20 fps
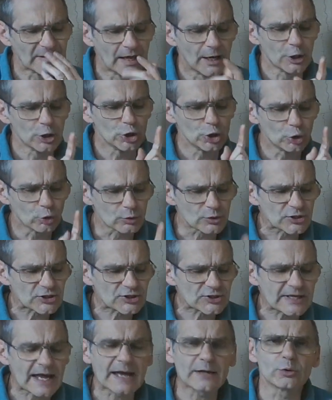Your
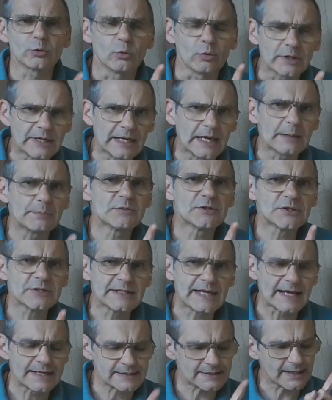saddle keeps
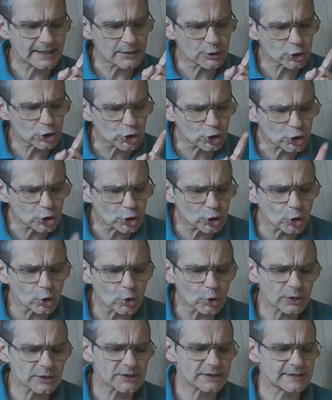getting
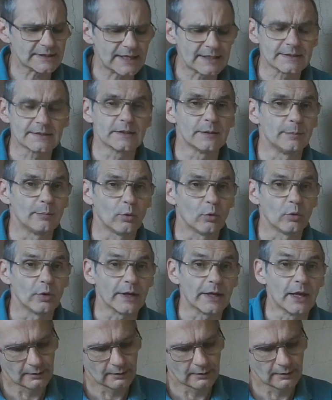stuck, says the boy.